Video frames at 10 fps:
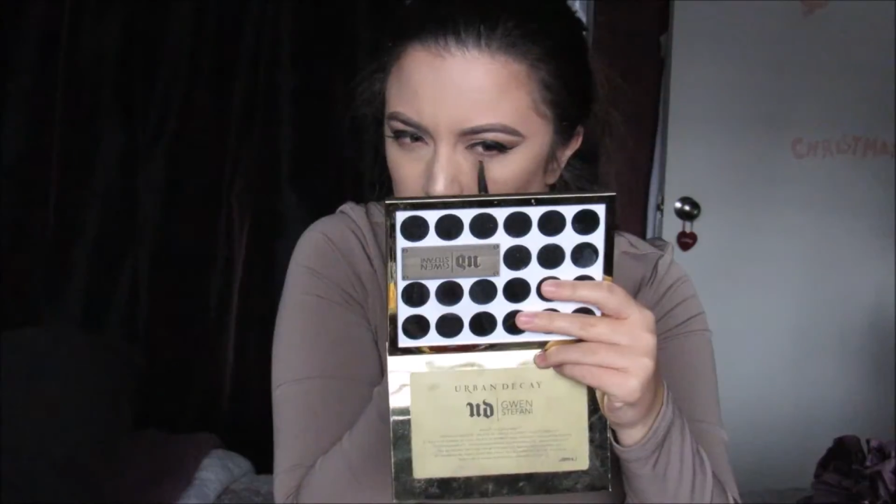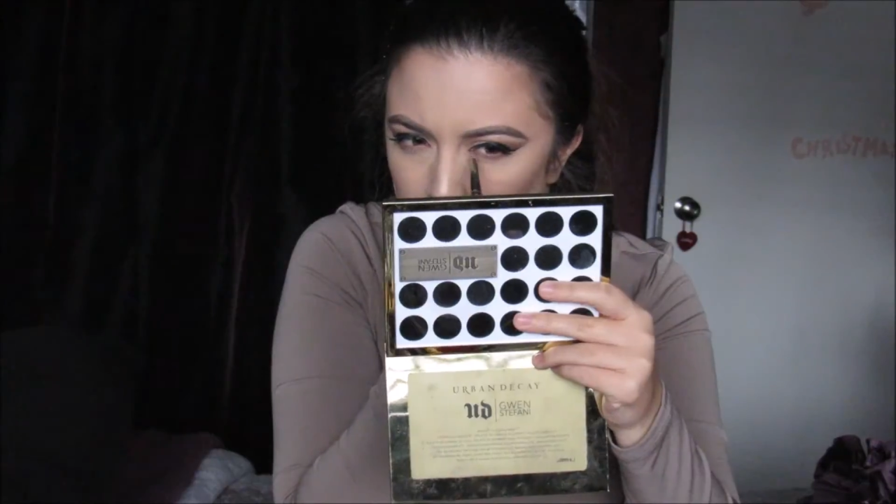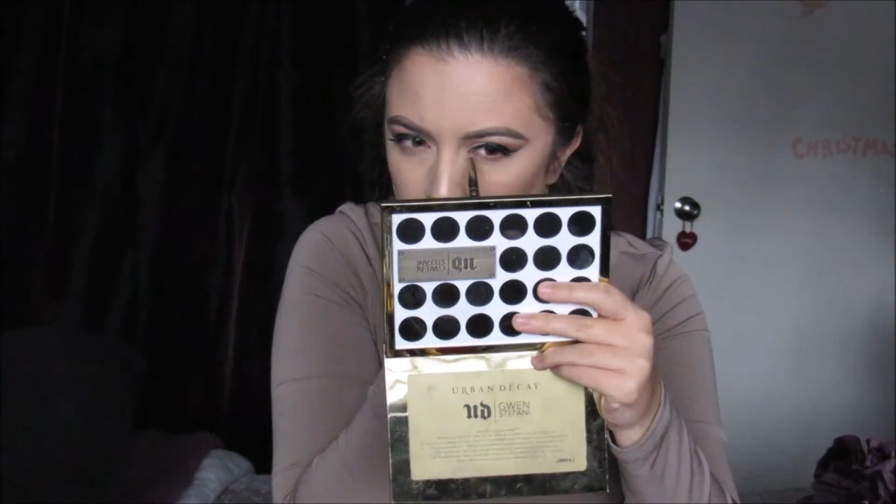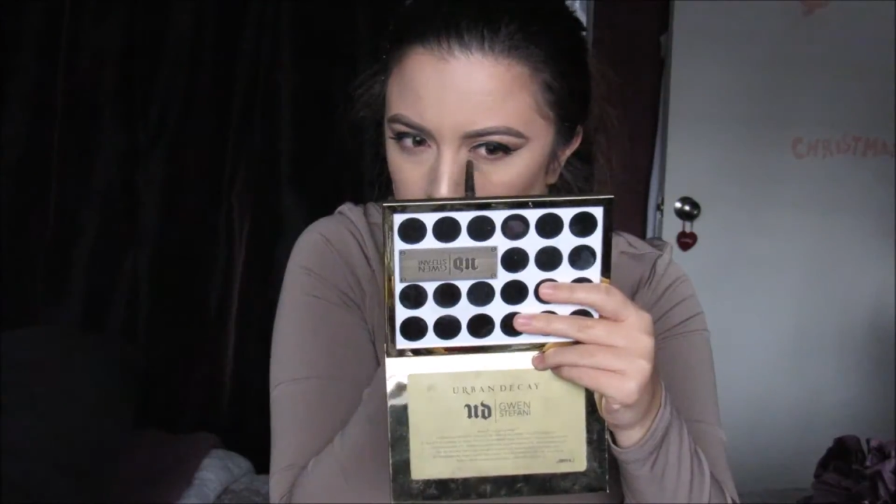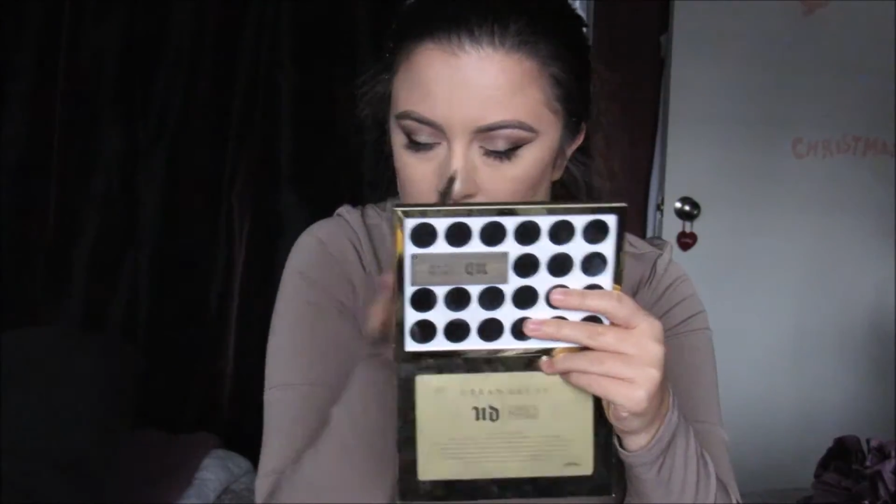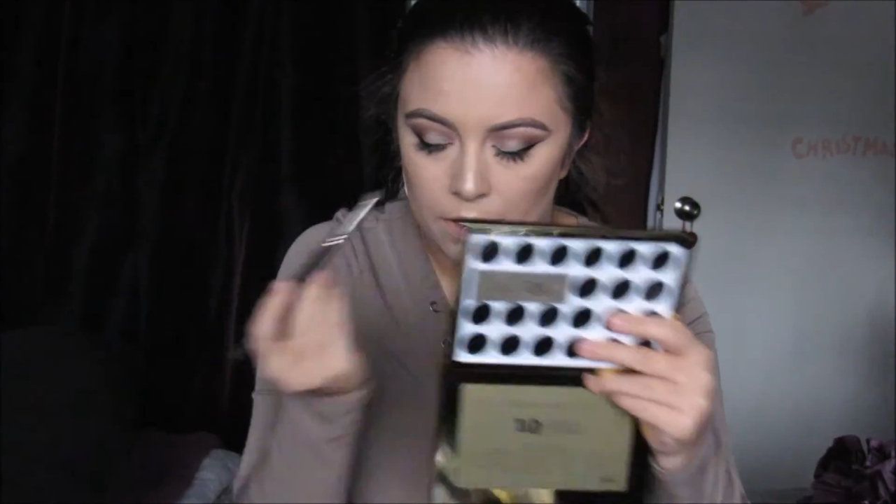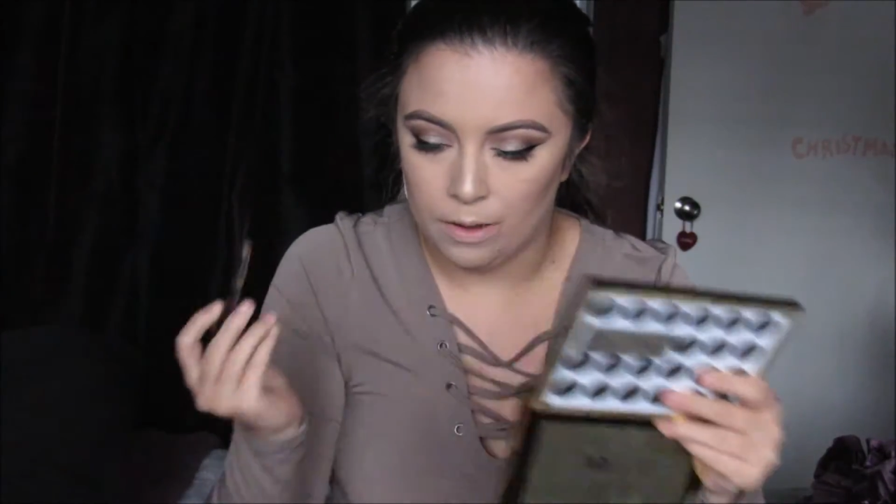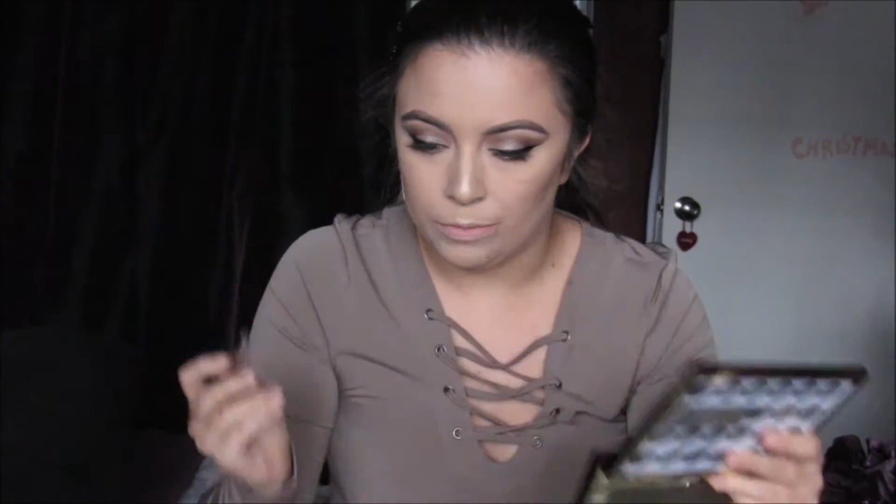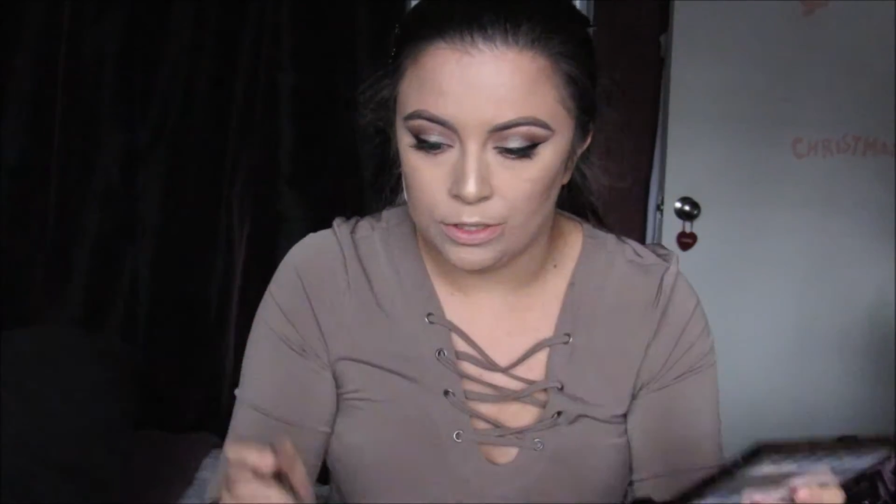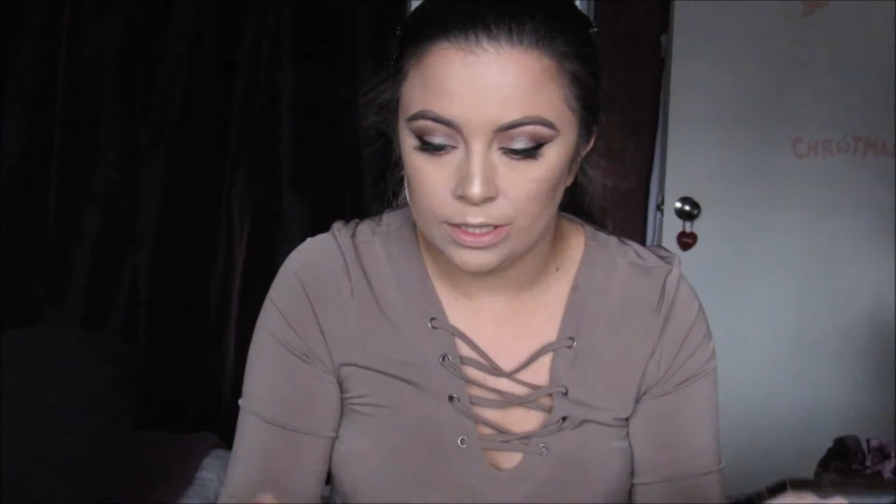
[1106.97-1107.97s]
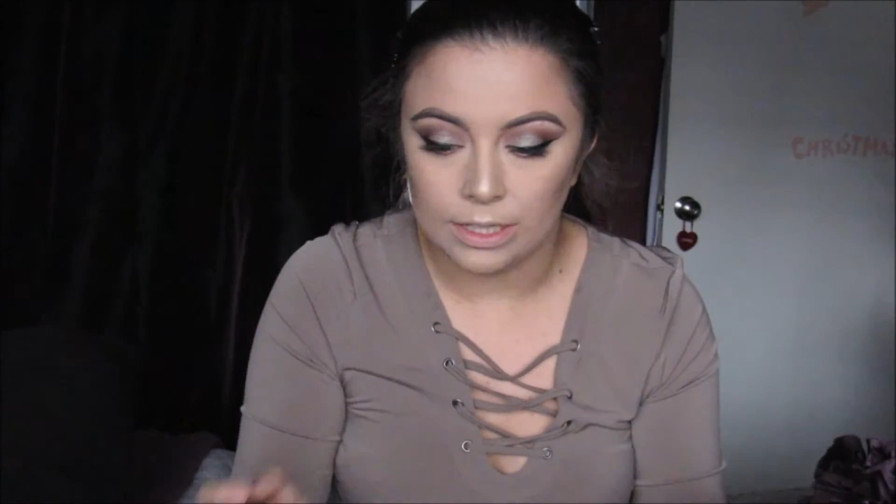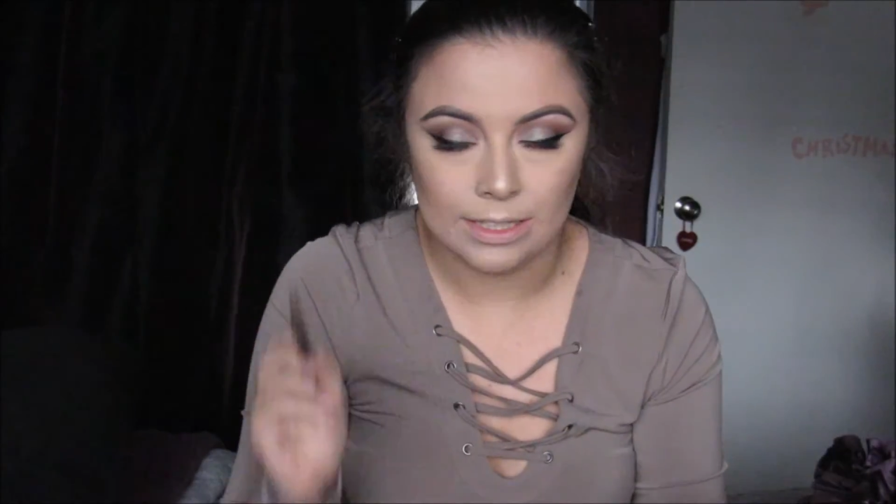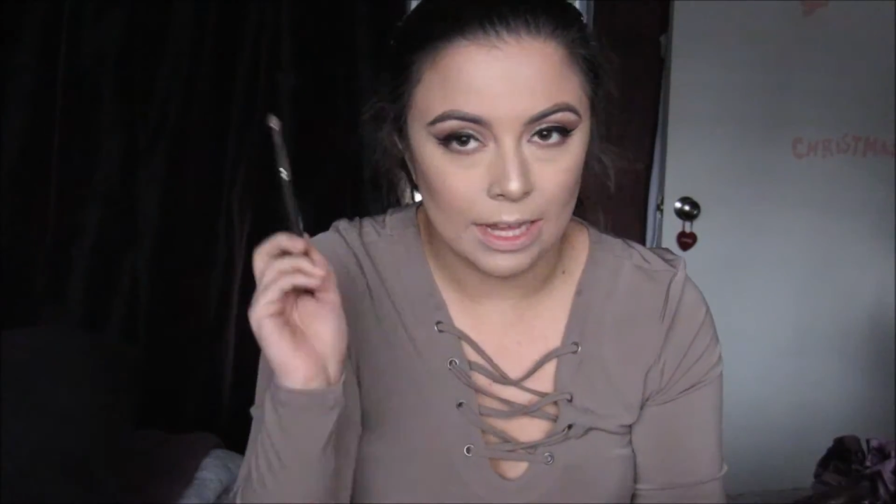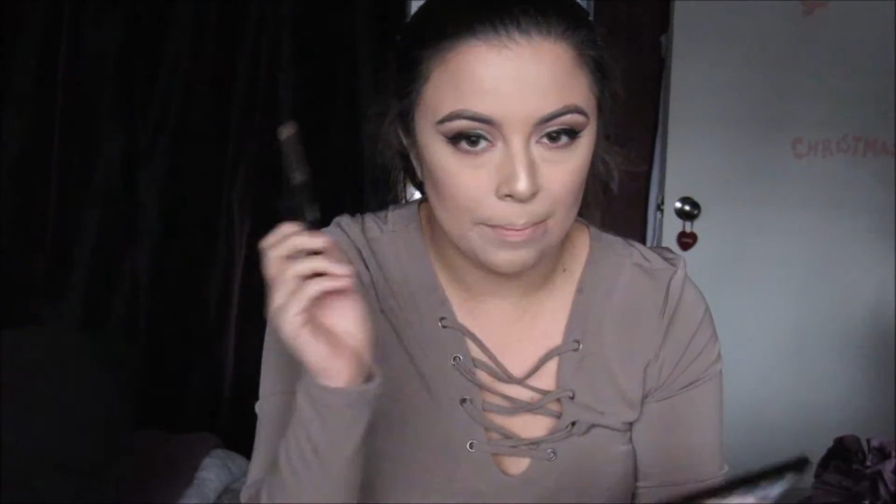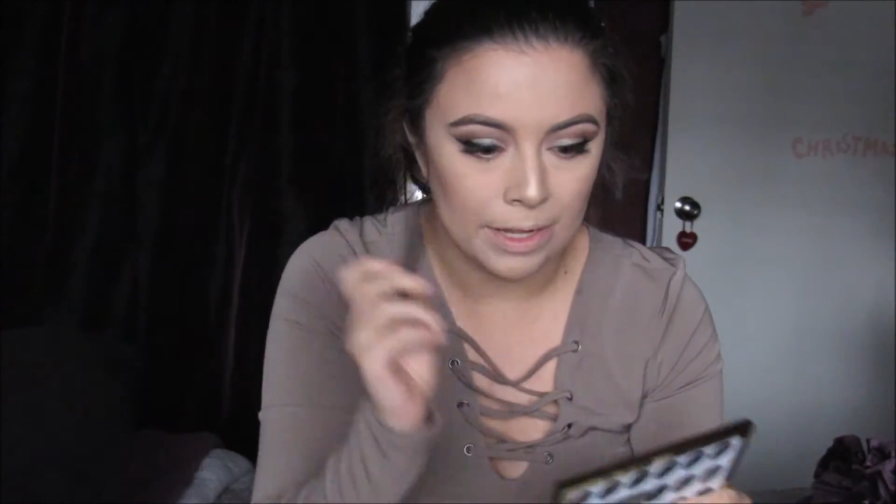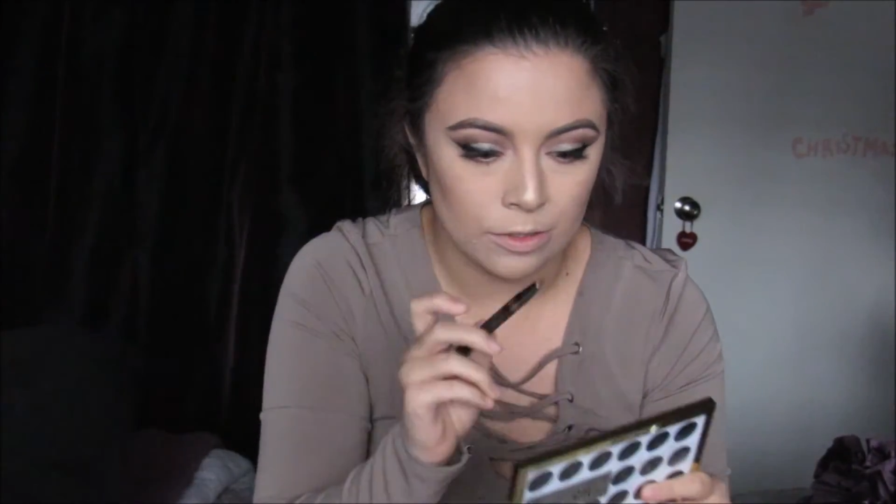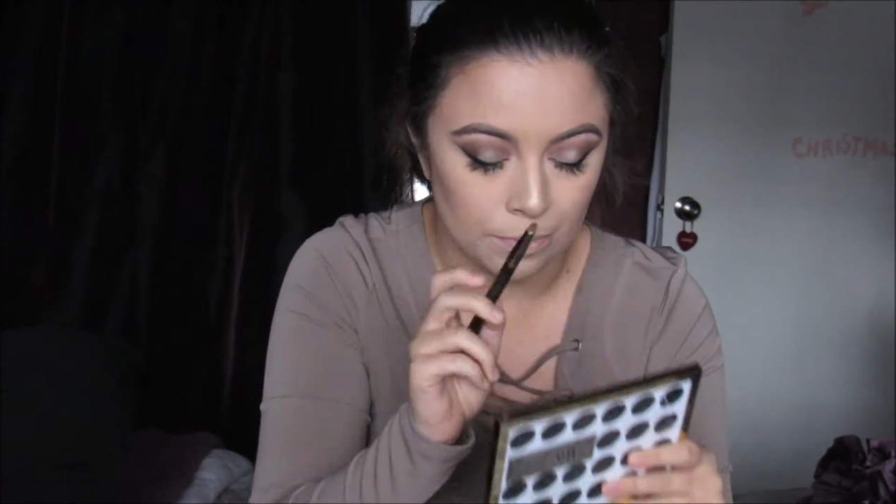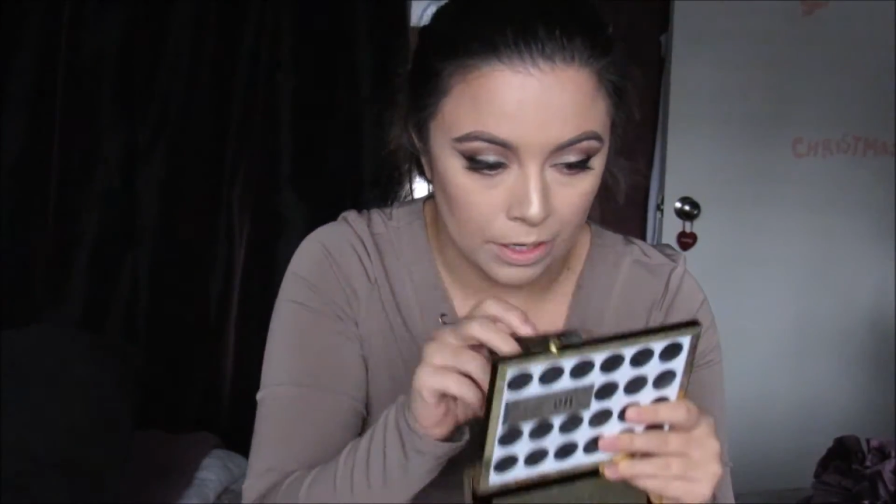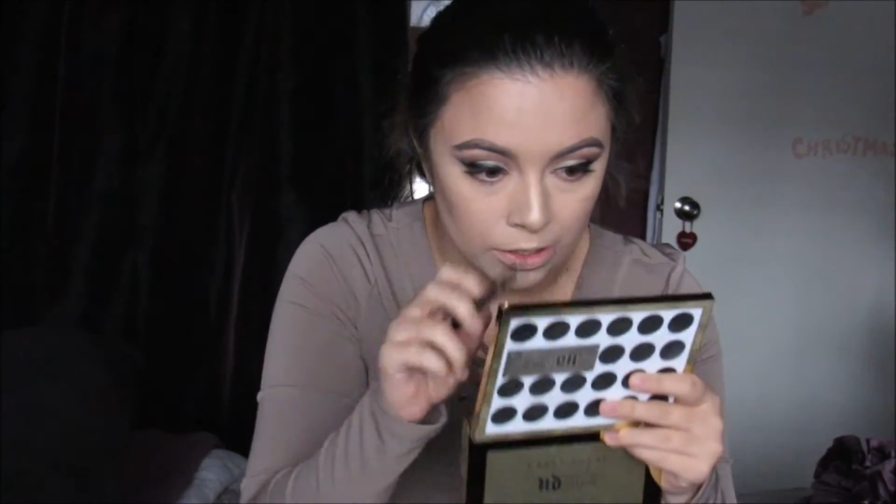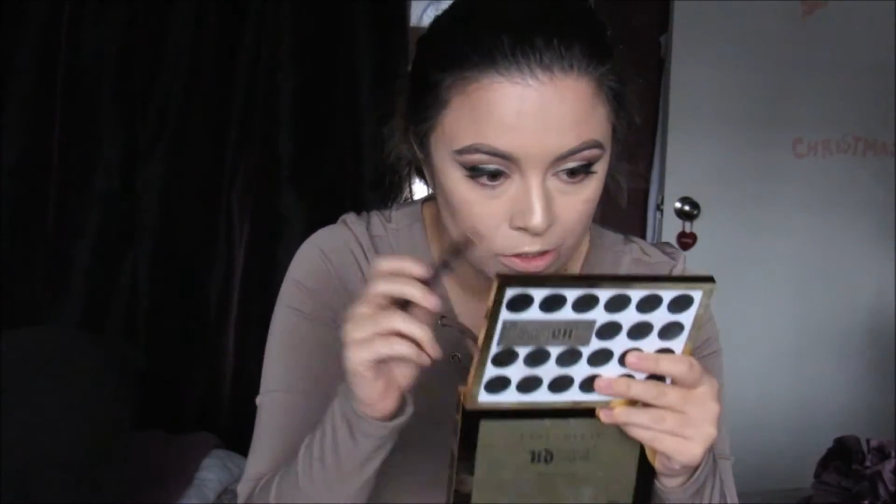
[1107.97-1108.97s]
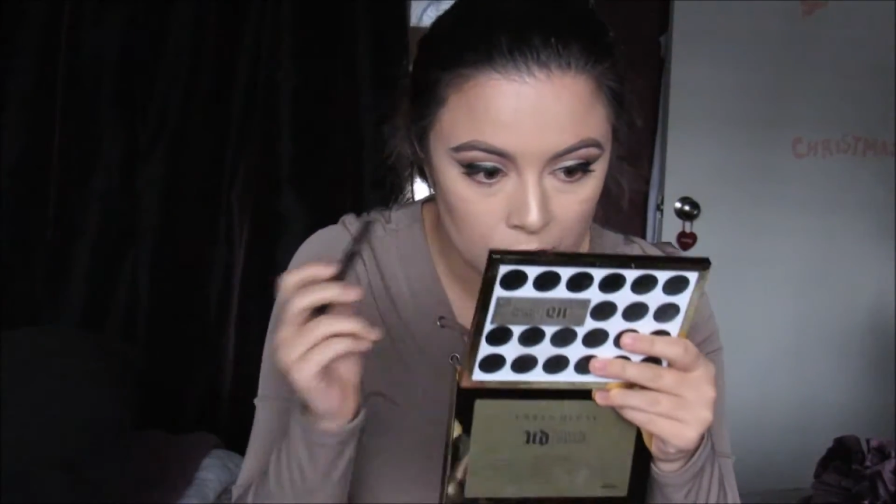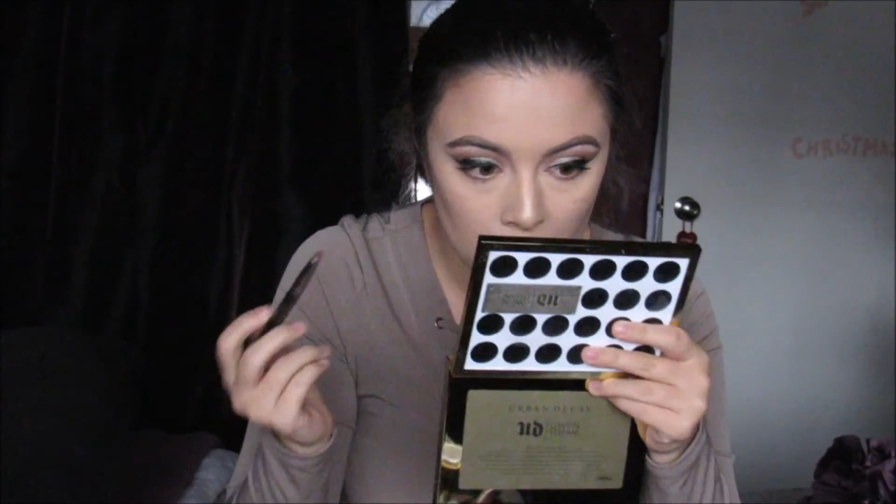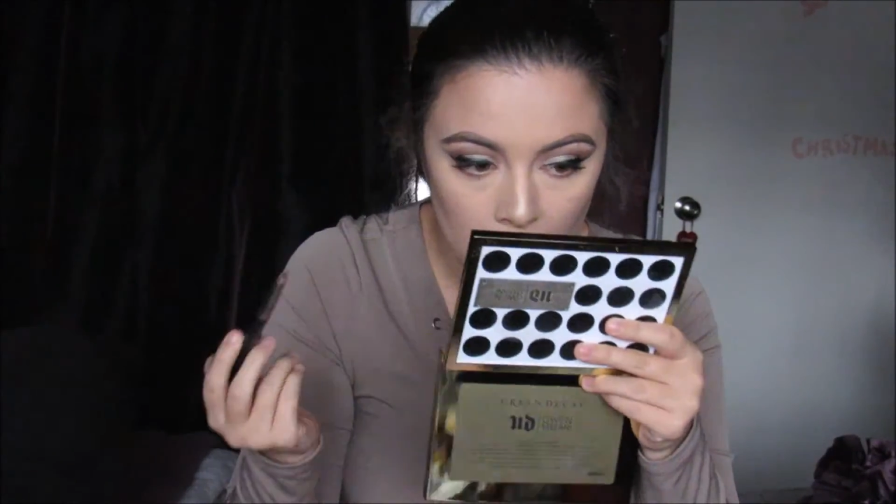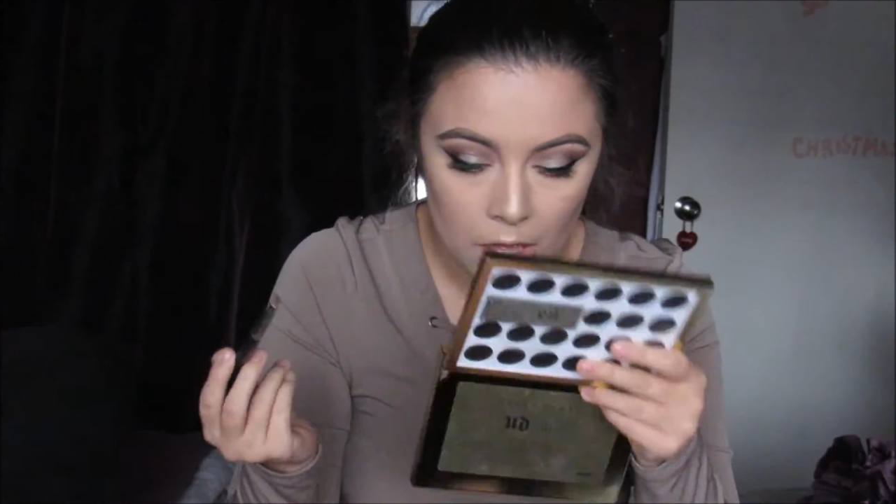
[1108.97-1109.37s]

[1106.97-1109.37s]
And then I'm um, using the same pencil brush.